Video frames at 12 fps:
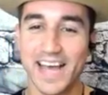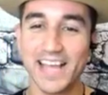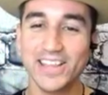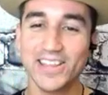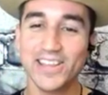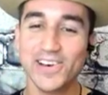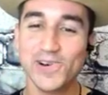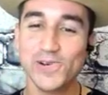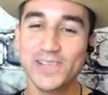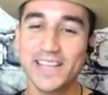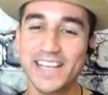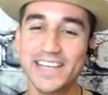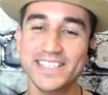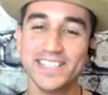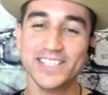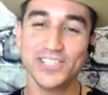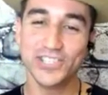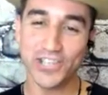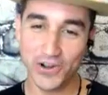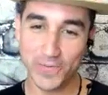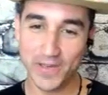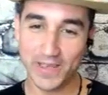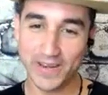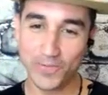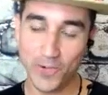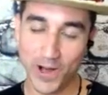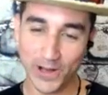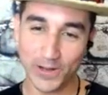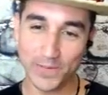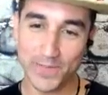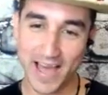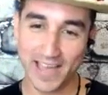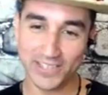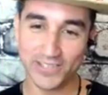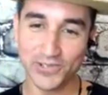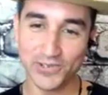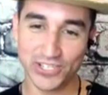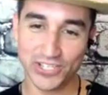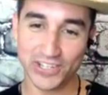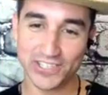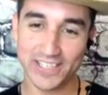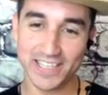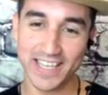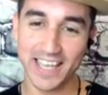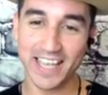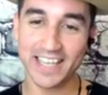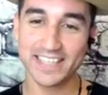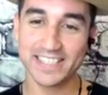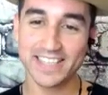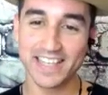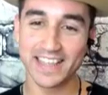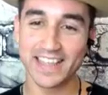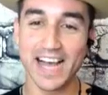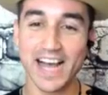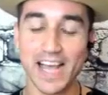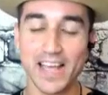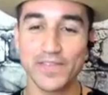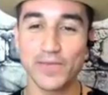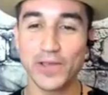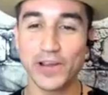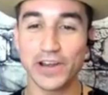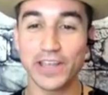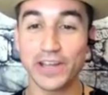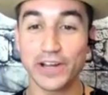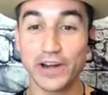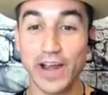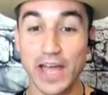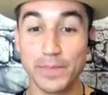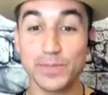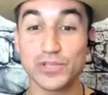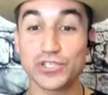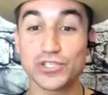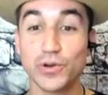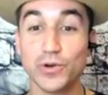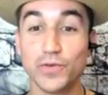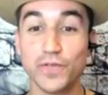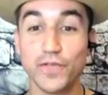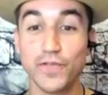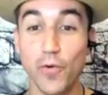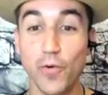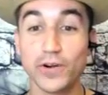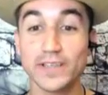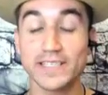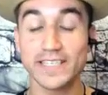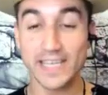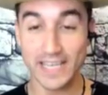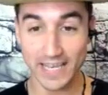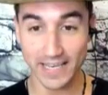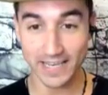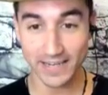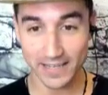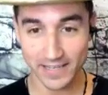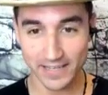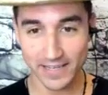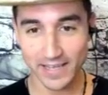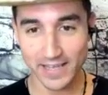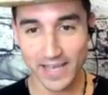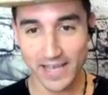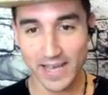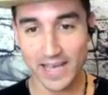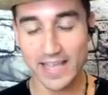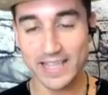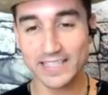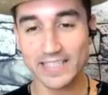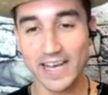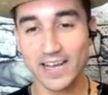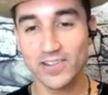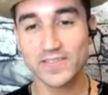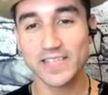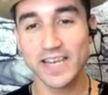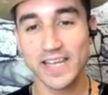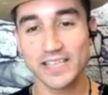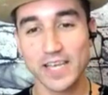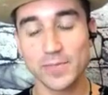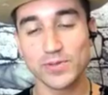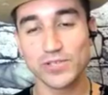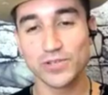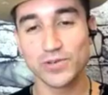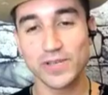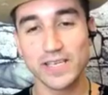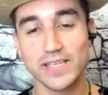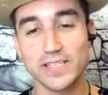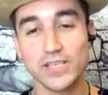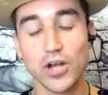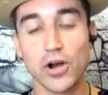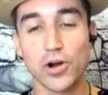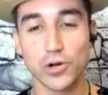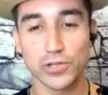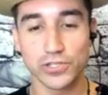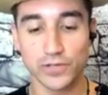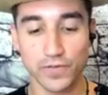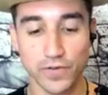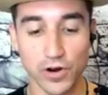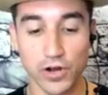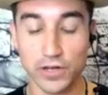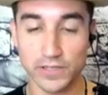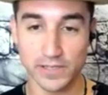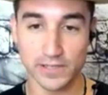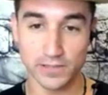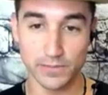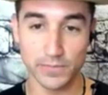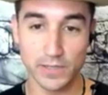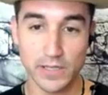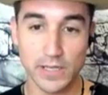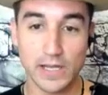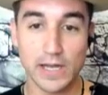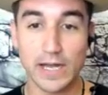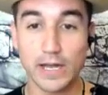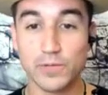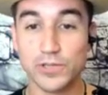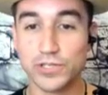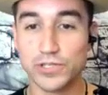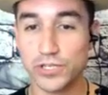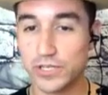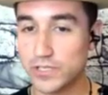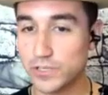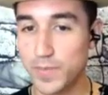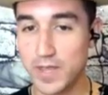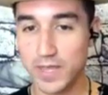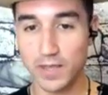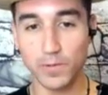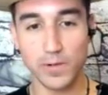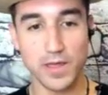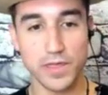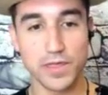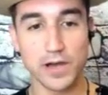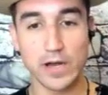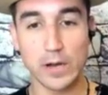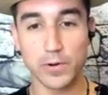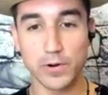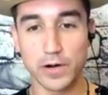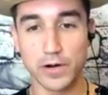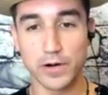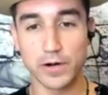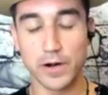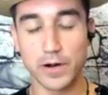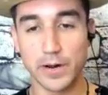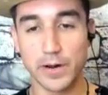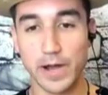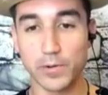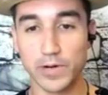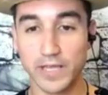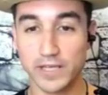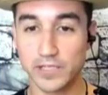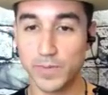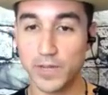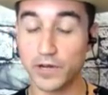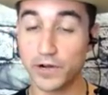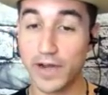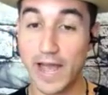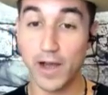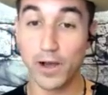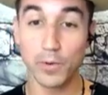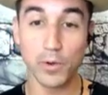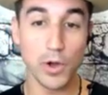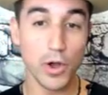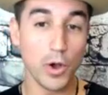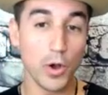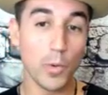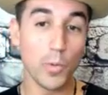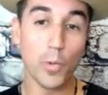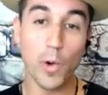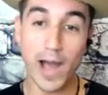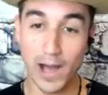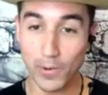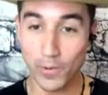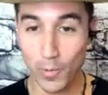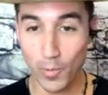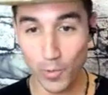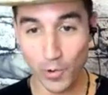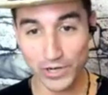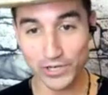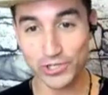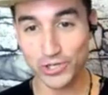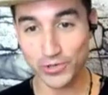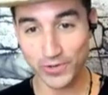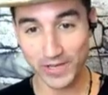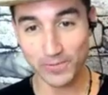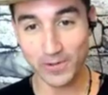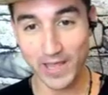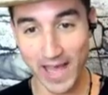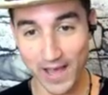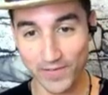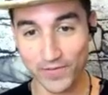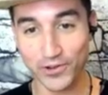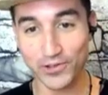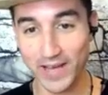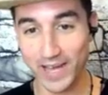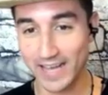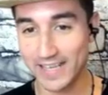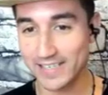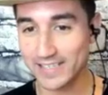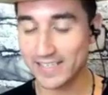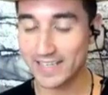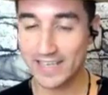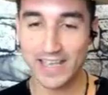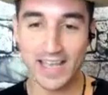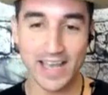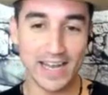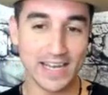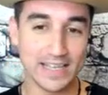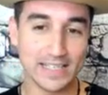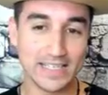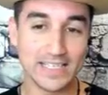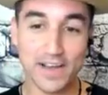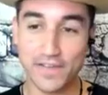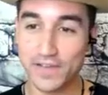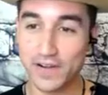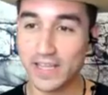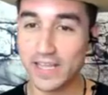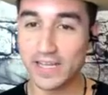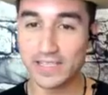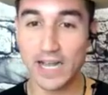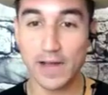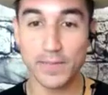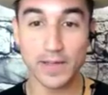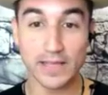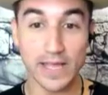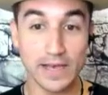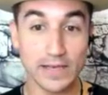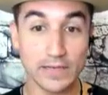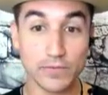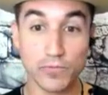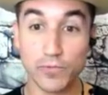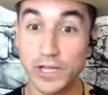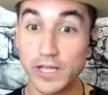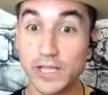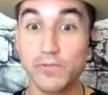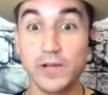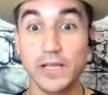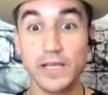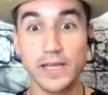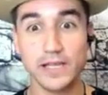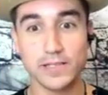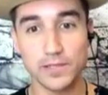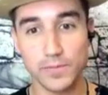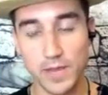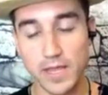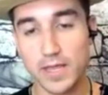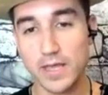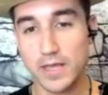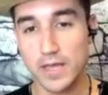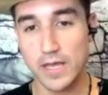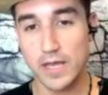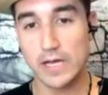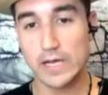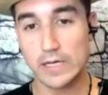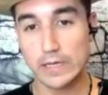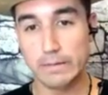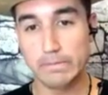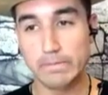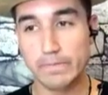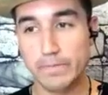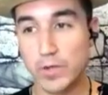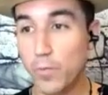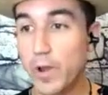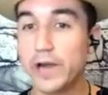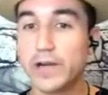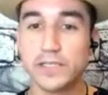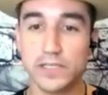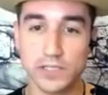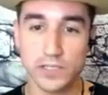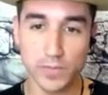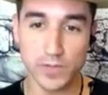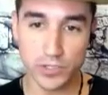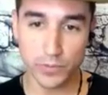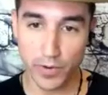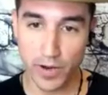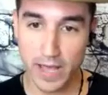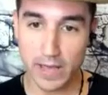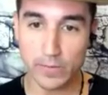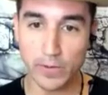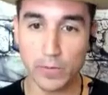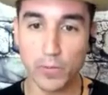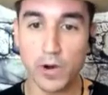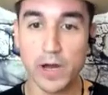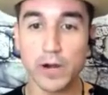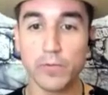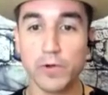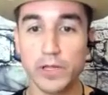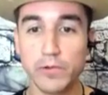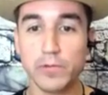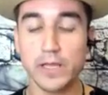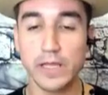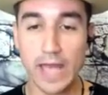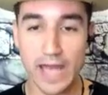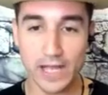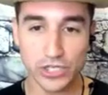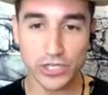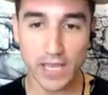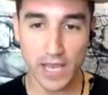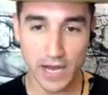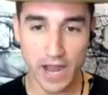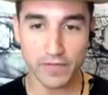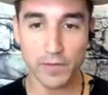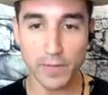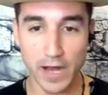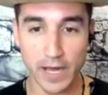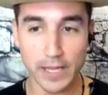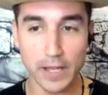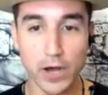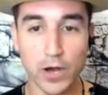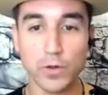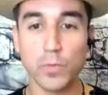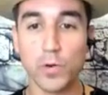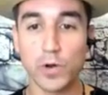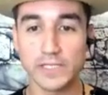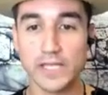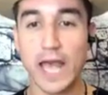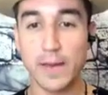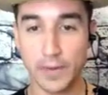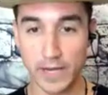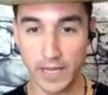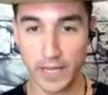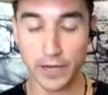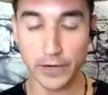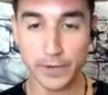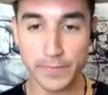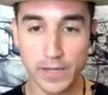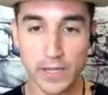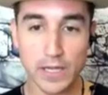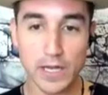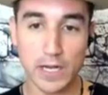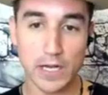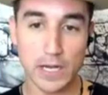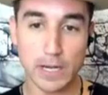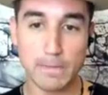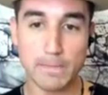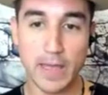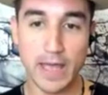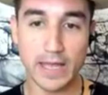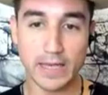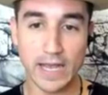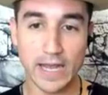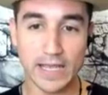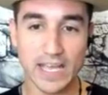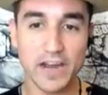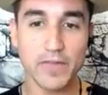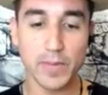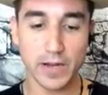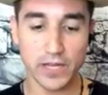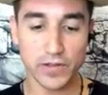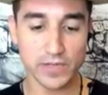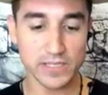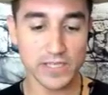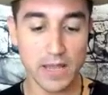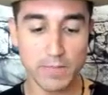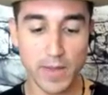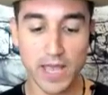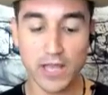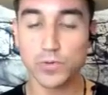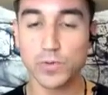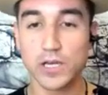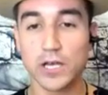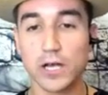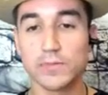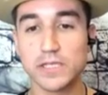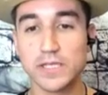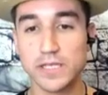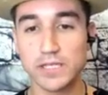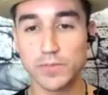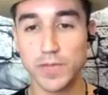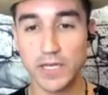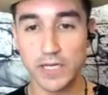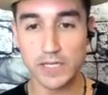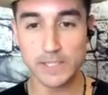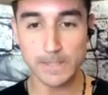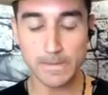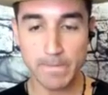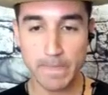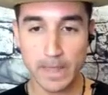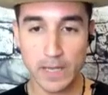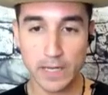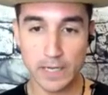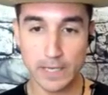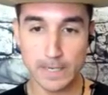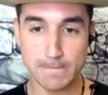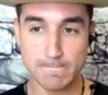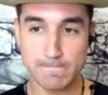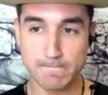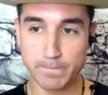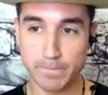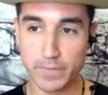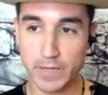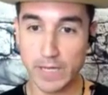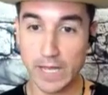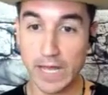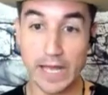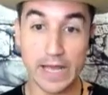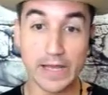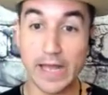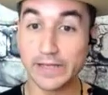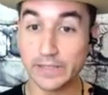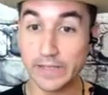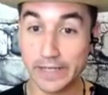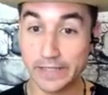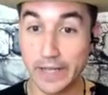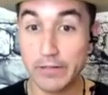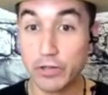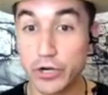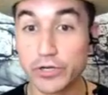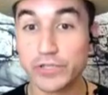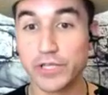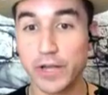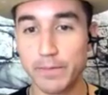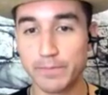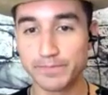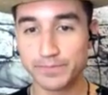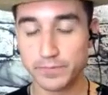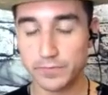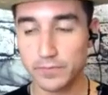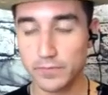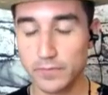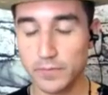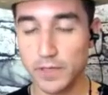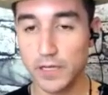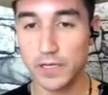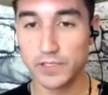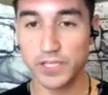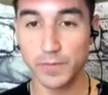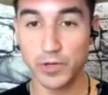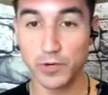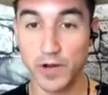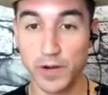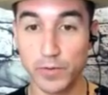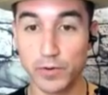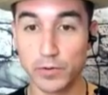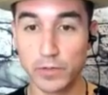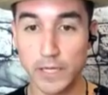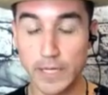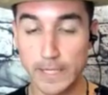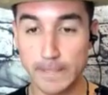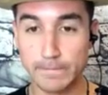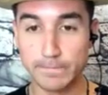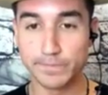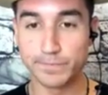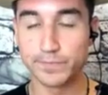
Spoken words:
Hello, ladies and gentlemen. Welcome back to Salsa Kings Live. We are here, episode 14, and the title of today's episode is Arts for Autism. I was just speaking with our guest speaker now. Wow, what a treat we have for you guys. Definitely a topic that really needs to be the awareness needs to be spread. We want to really educate everybody on what's happening here, and kind of get everybody on the same page when it comes to this, because as I learned some incredible